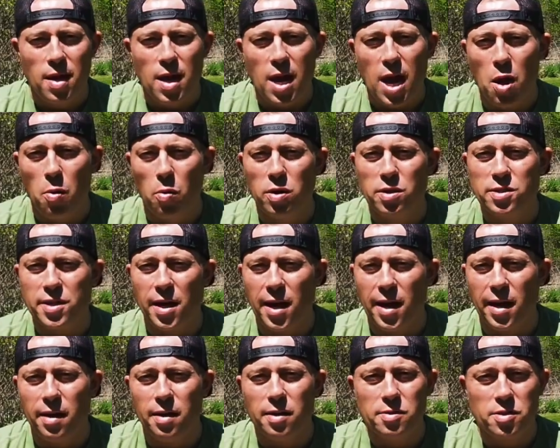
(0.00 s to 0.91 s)
it was
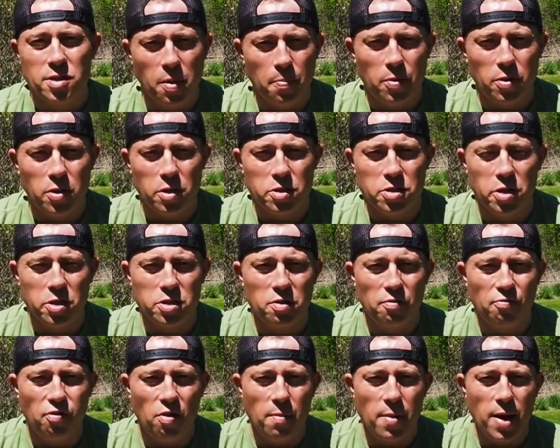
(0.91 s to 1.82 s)
a simple
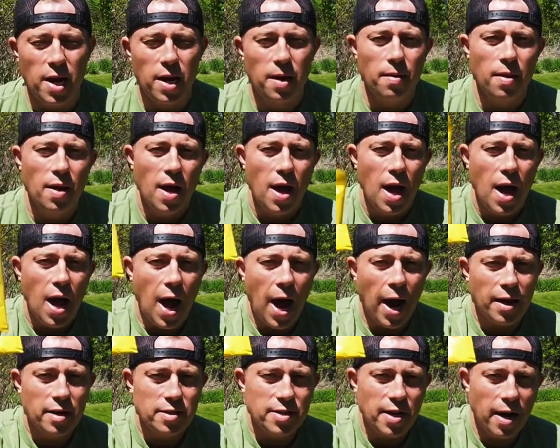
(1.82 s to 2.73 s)
decision for me.
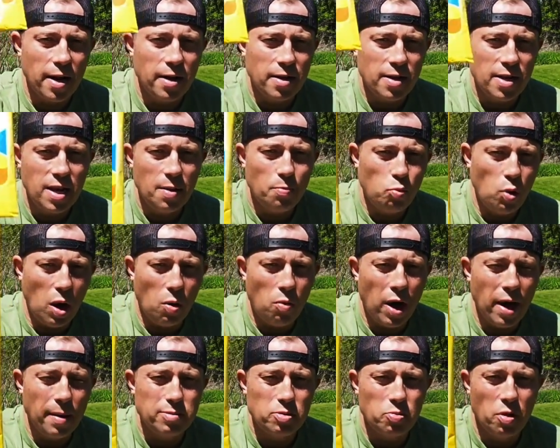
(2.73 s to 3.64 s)
I decided to keep wet
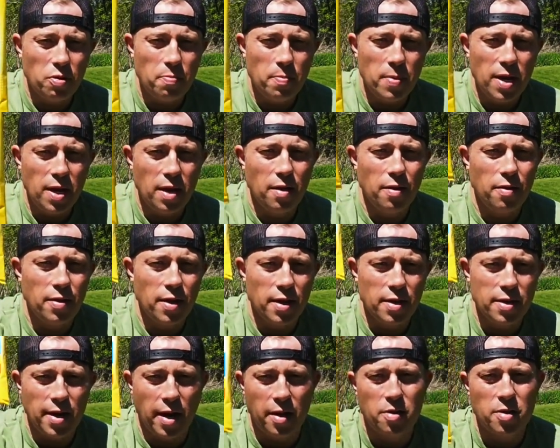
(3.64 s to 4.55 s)
wipes with me the
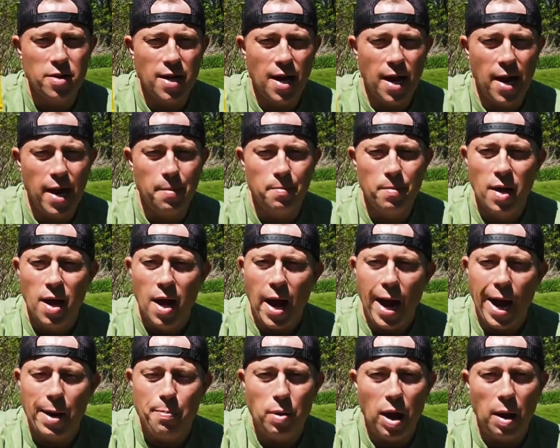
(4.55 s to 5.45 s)
entire time.
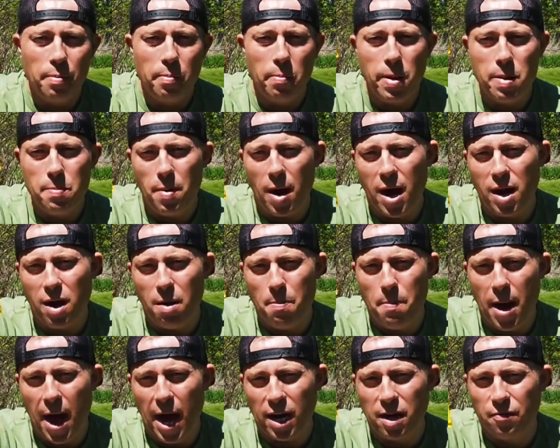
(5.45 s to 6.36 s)
I probably bought a
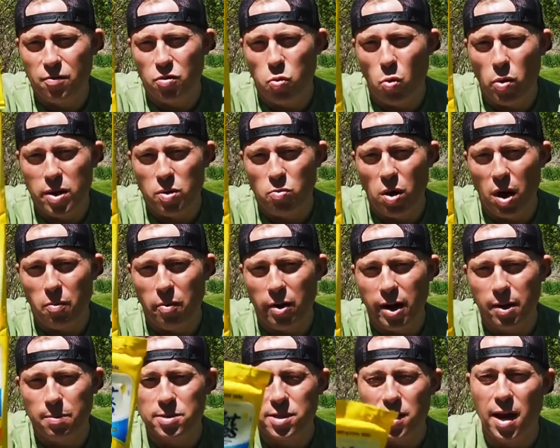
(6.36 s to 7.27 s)
pack of 20 wet
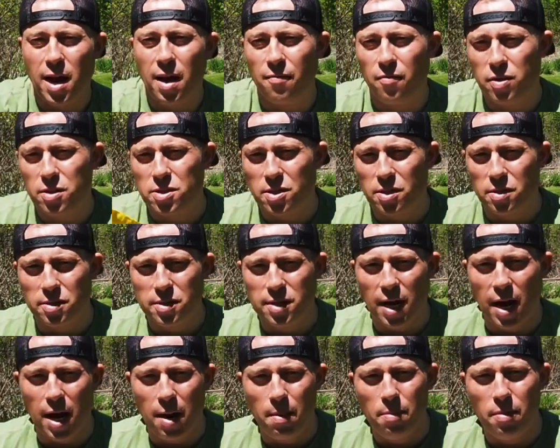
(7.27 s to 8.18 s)
wipes every single
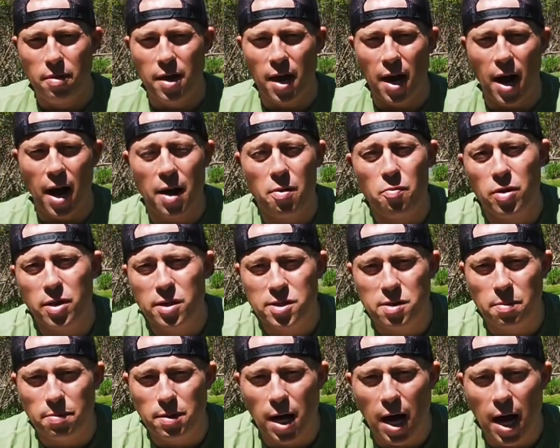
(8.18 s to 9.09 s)
time that I
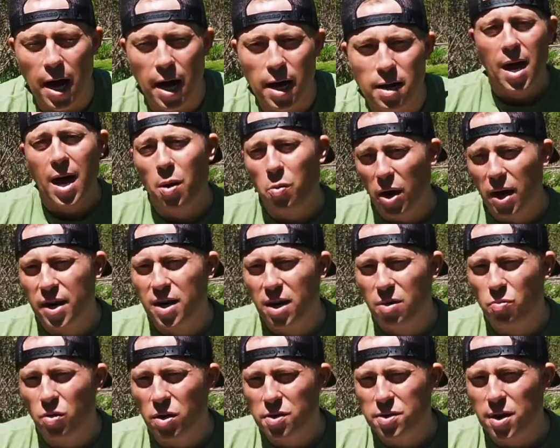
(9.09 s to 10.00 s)
resupplied. And what I
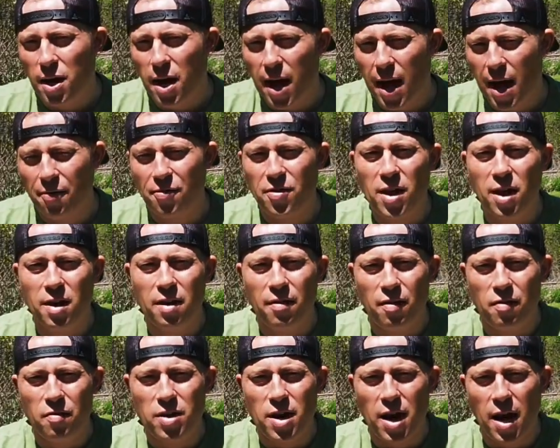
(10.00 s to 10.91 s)
did was, at the end of
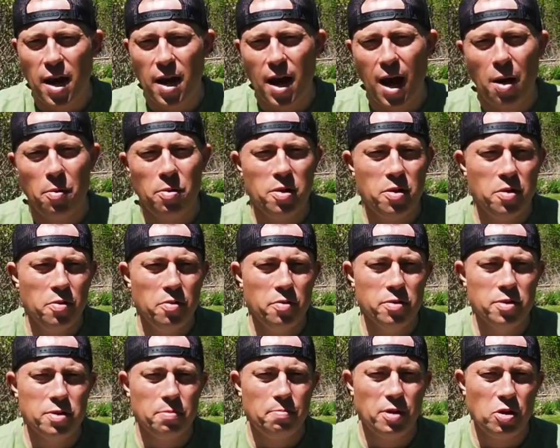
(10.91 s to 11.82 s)
every day, I would
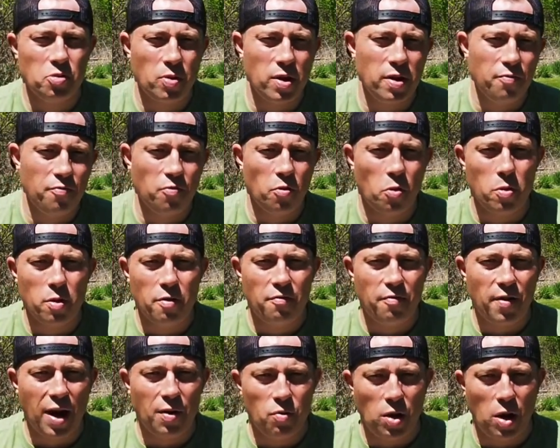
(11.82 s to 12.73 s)
use between 4 to
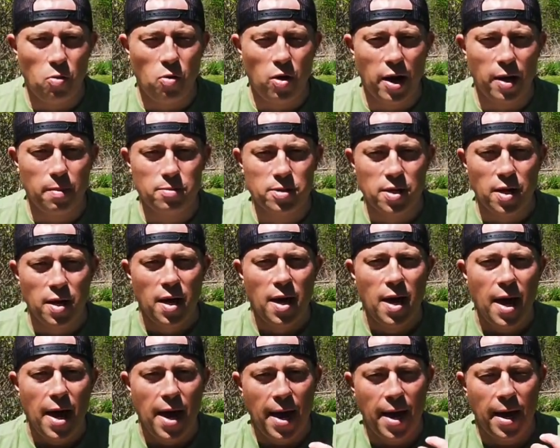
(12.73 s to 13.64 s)
5 wet wipes
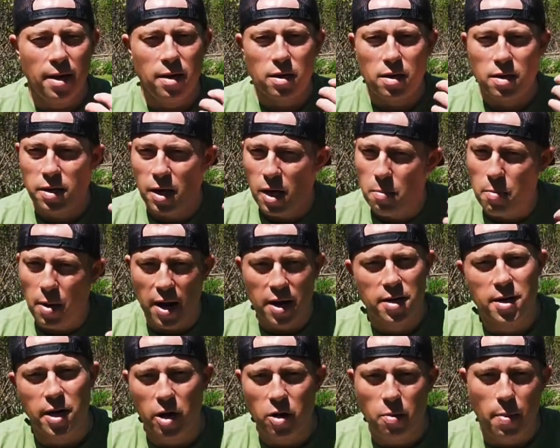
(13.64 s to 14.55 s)
and clean my
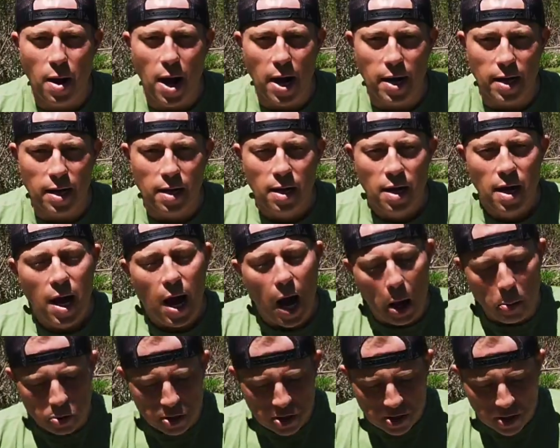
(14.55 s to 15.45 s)
entire body.
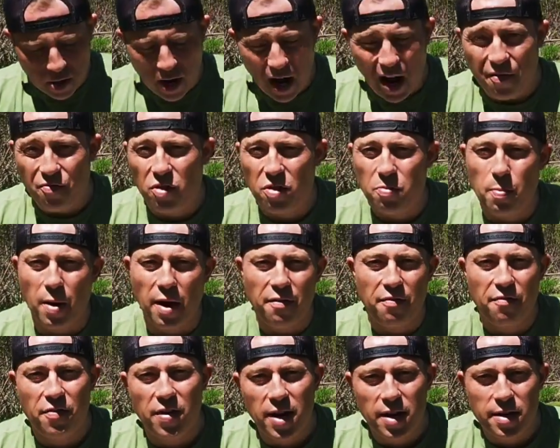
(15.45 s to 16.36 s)
I would start off with my
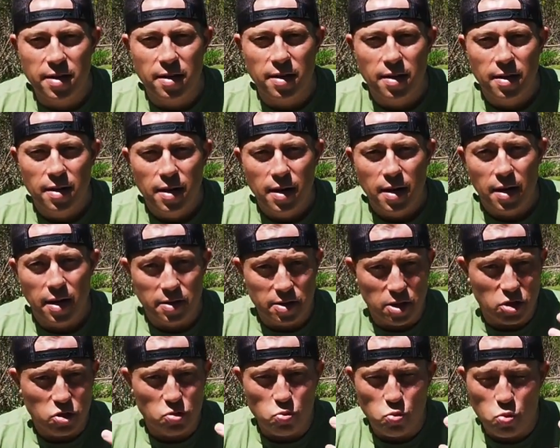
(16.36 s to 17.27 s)
feet, because
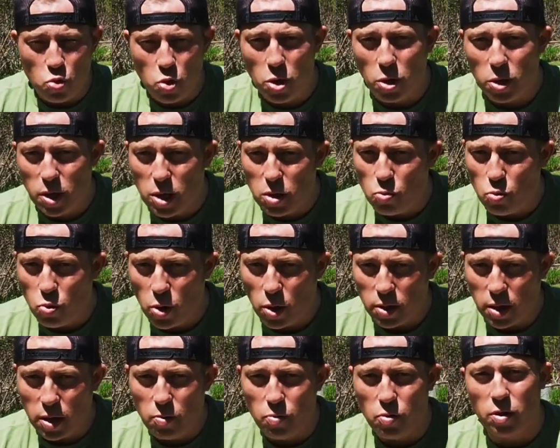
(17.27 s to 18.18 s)
it's really,
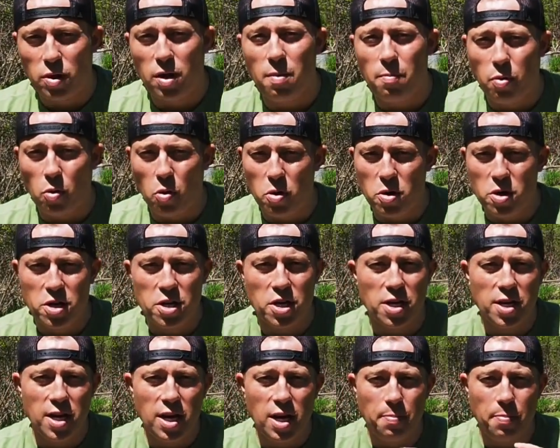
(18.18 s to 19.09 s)
really, really important to
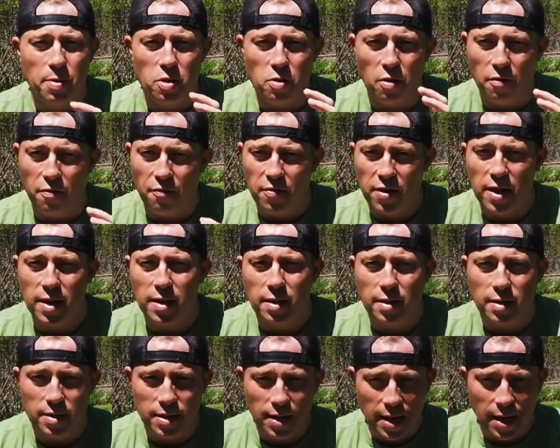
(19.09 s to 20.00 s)
keep your feet
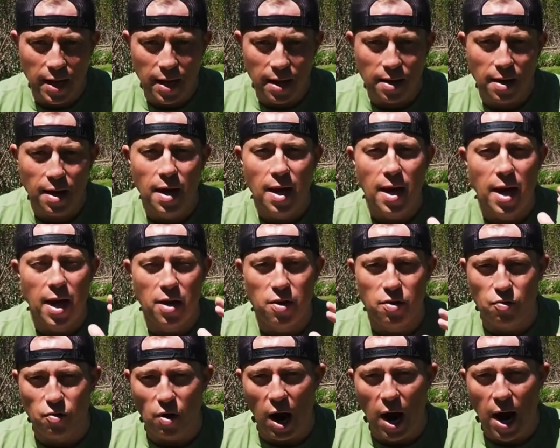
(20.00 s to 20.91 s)
clean
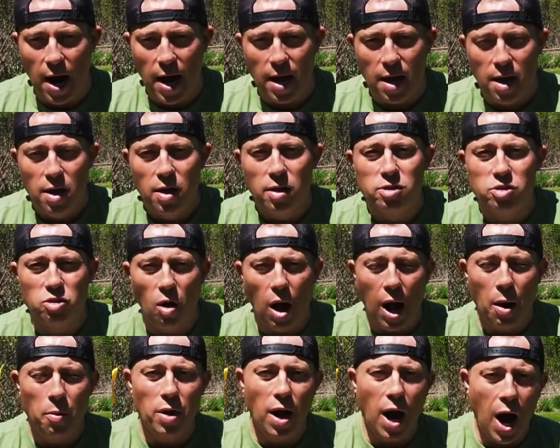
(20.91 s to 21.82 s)
and dry. So
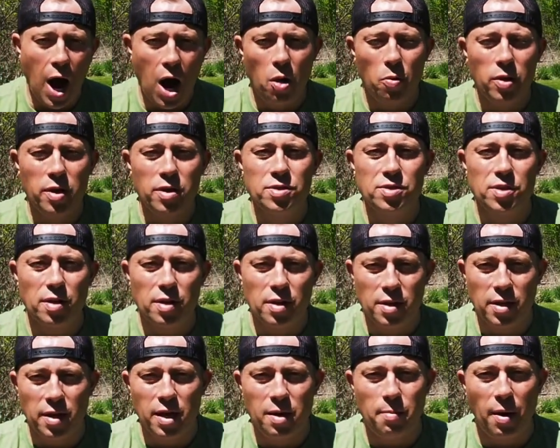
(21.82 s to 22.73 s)
I would always
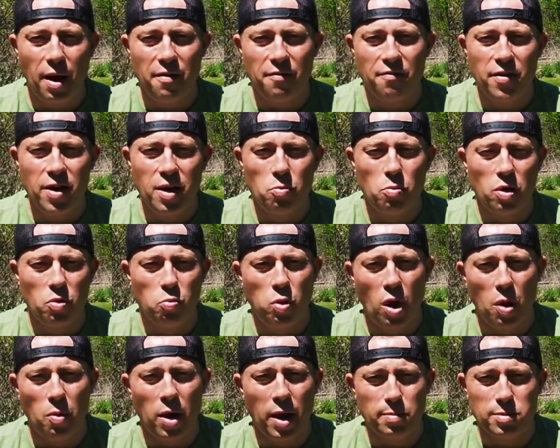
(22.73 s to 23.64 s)
clean my feet with
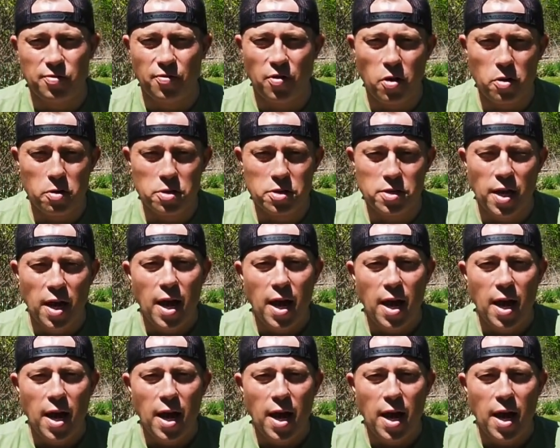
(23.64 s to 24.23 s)
wet wipes first,